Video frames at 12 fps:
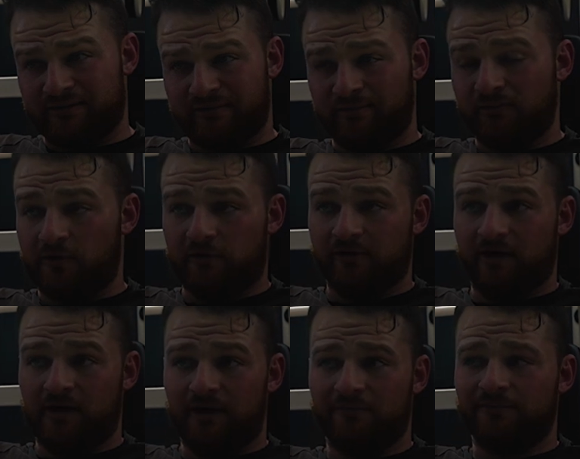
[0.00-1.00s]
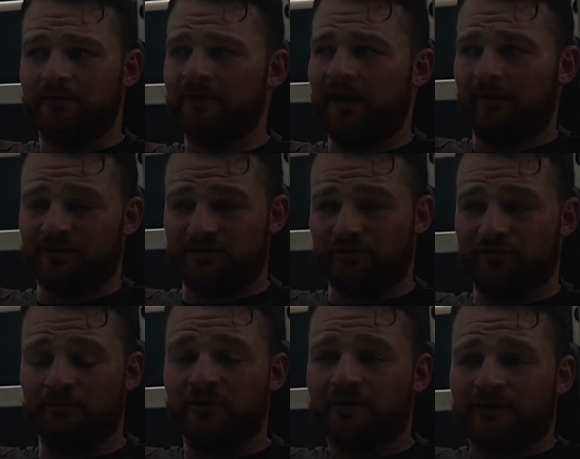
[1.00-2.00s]
them all the time. I would
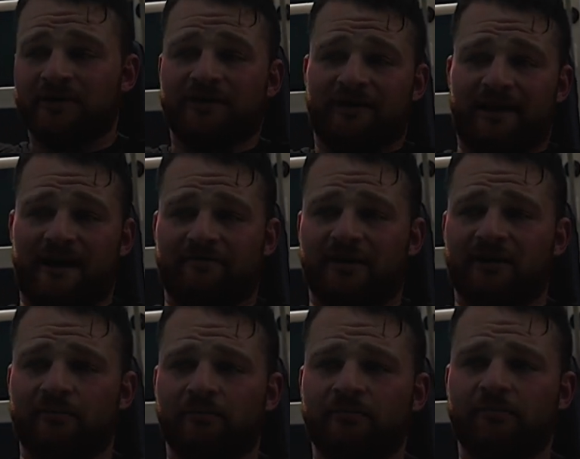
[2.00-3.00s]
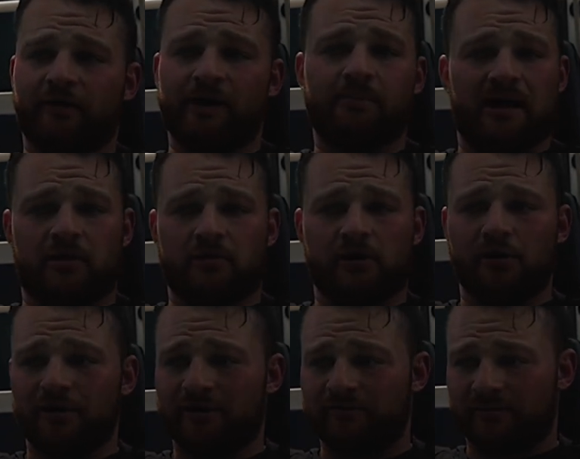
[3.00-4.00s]
assume they have to get them re-powder
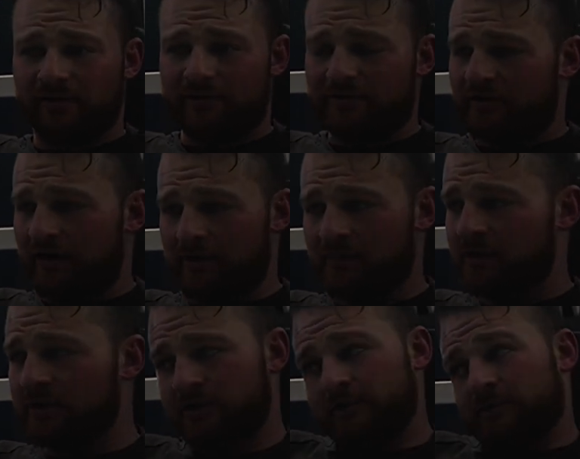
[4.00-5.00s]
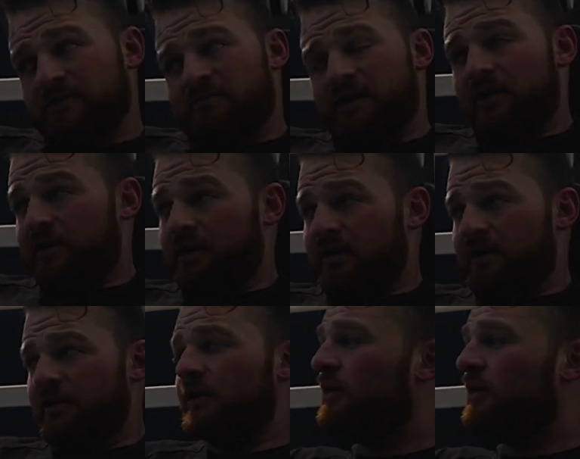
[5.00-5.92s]
coated from time to time. But out here,